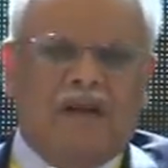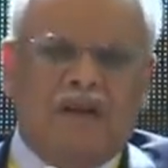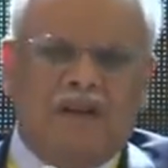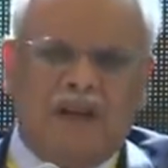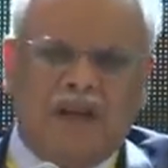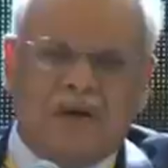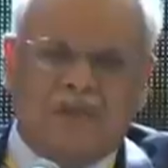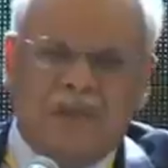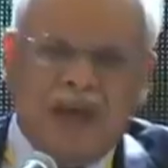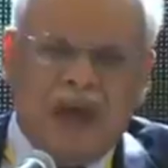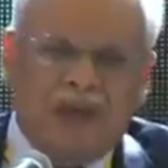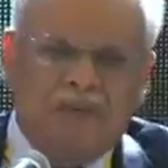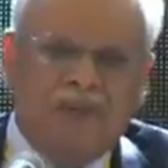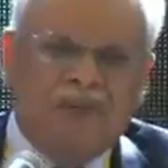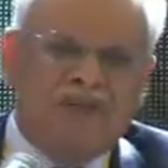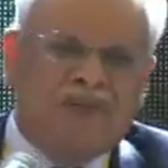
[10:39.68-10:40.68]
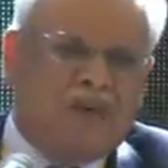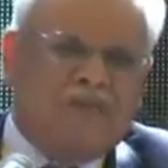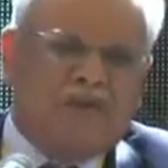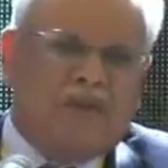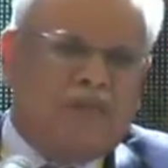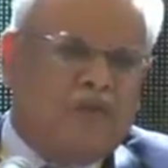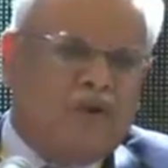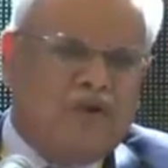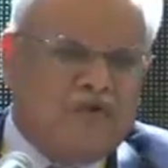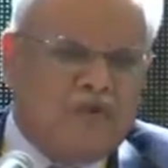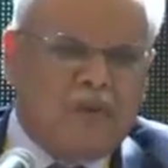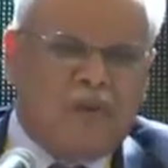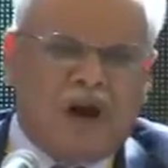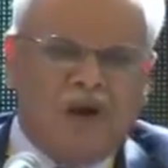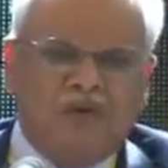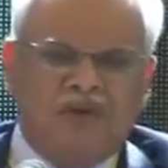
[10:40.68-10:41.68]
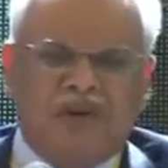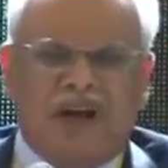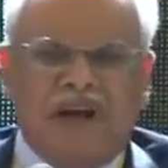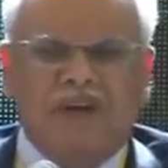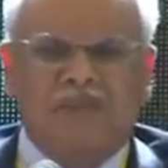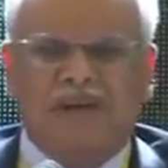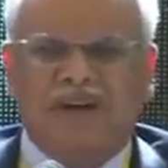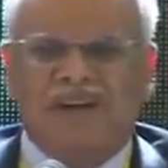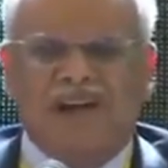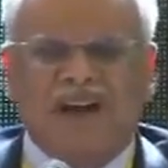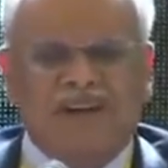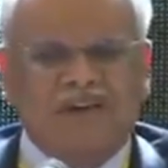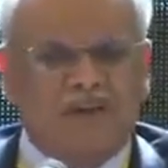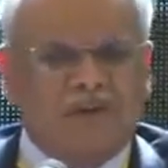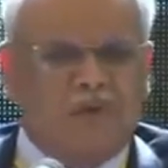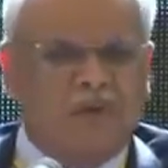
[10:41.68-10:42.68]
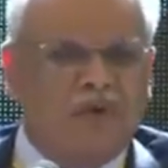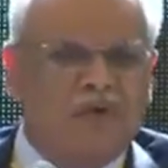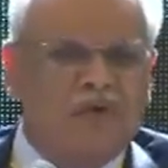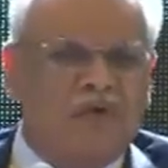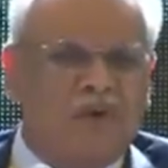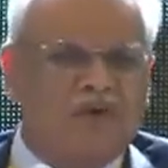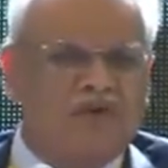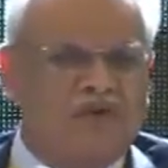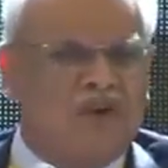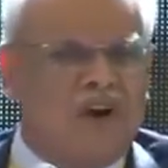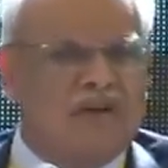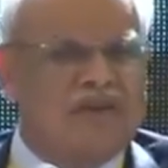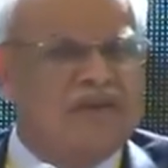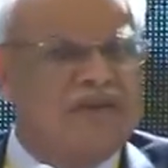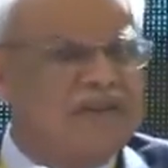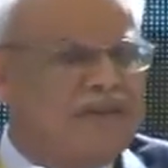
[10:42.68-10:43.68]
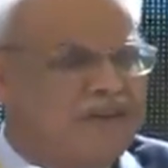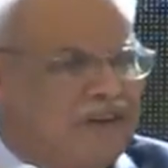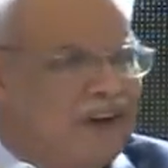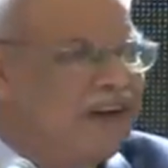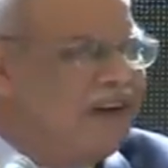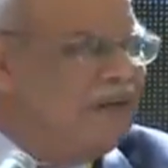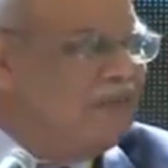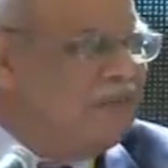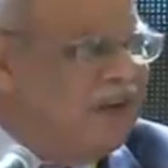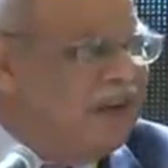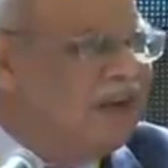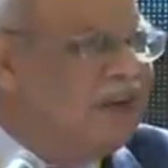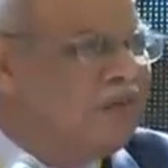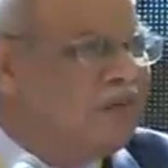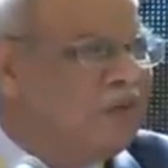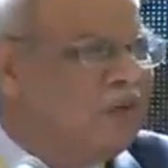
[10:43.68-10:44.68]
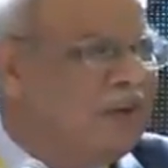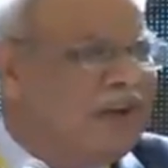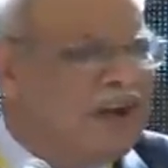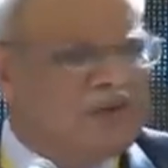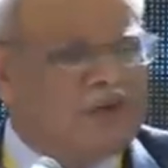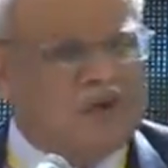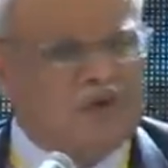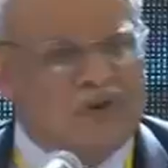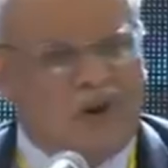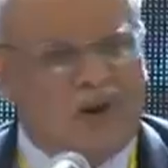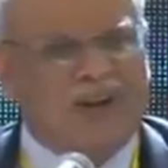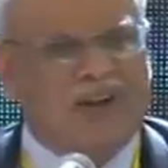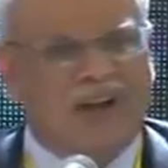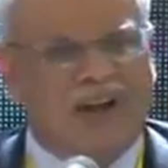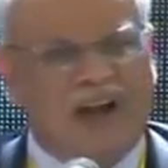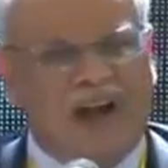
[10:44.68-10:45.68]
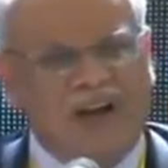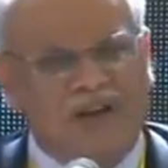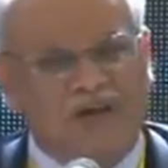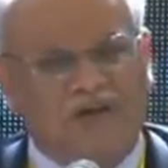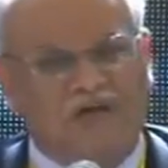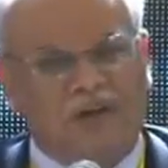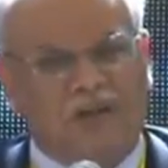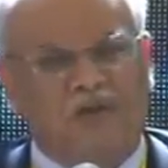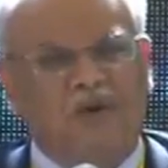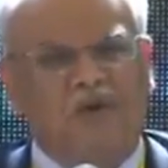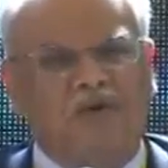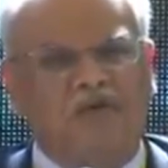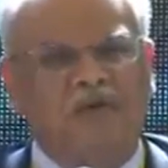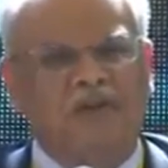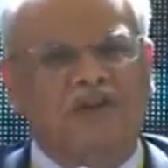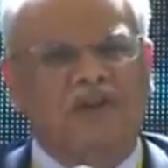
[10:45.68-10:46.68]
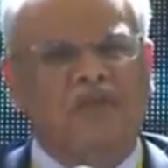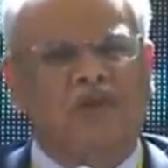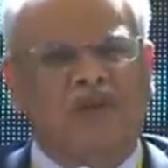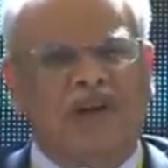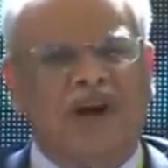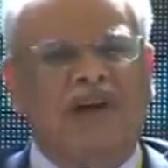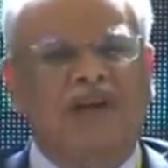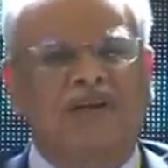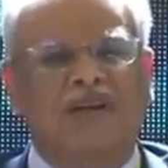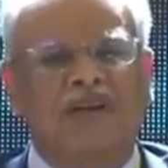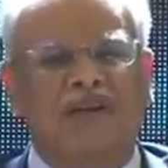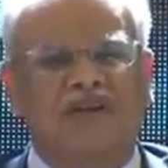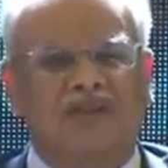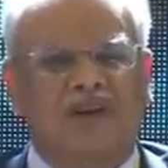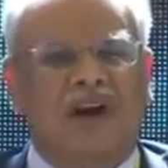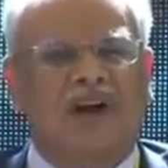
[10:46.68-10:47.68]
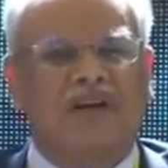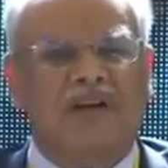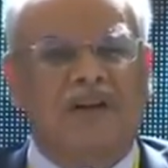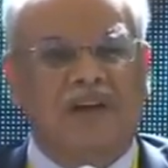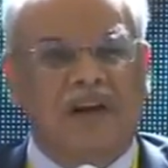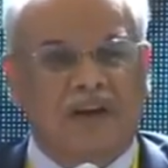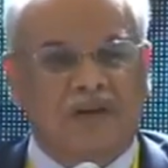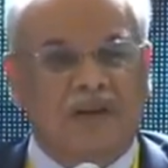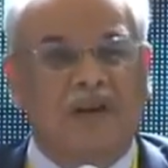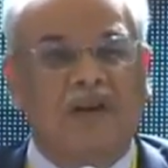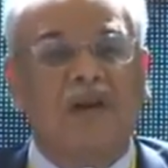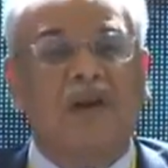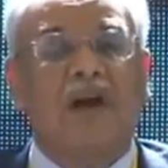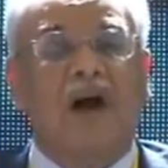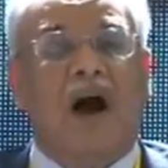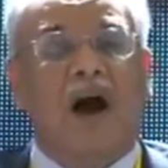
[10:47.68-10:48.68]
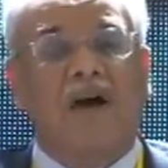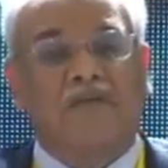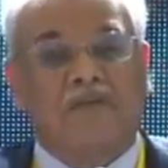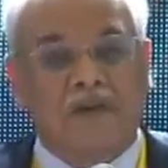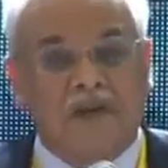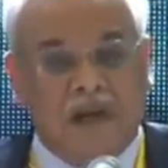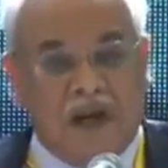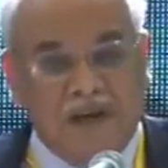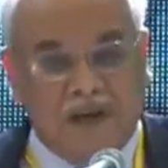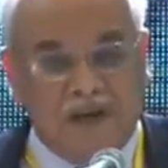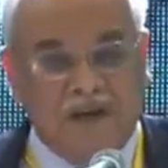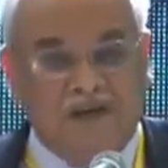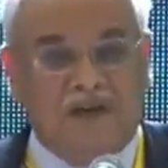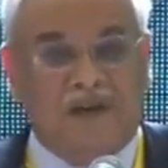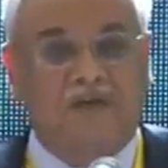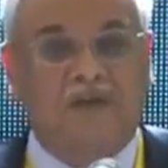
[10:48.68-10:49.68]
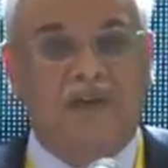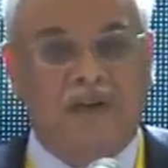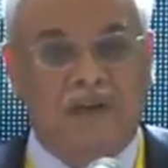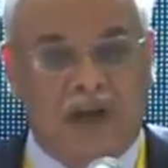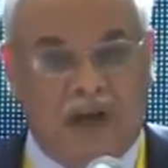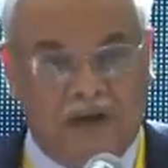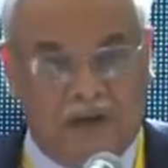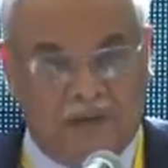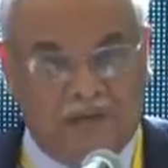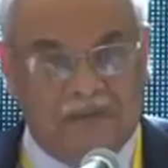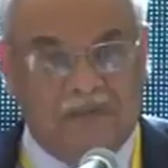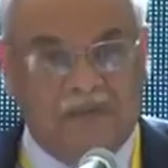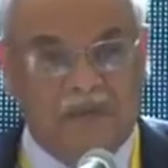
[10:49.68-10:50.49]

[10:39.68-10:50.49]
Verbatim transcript: There may have been some support from outside, but that support was not really meaningful. That was not the kind of support which the Mujahideen started getting after 1979.